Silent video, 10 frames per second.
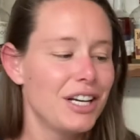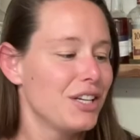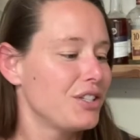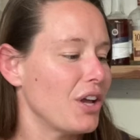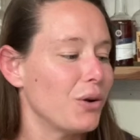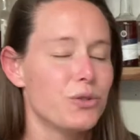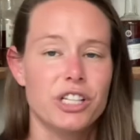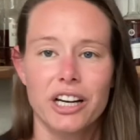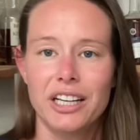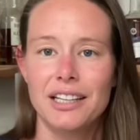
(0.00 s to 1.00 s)
So
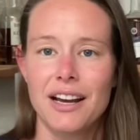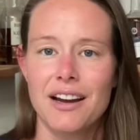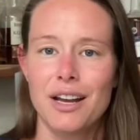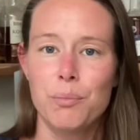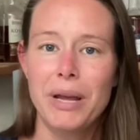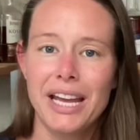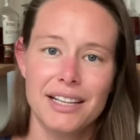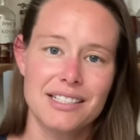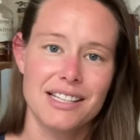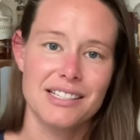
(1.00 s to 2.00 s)
Jerry and I
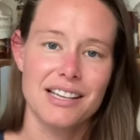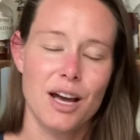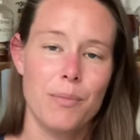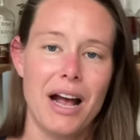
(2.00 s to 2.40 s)
picked this up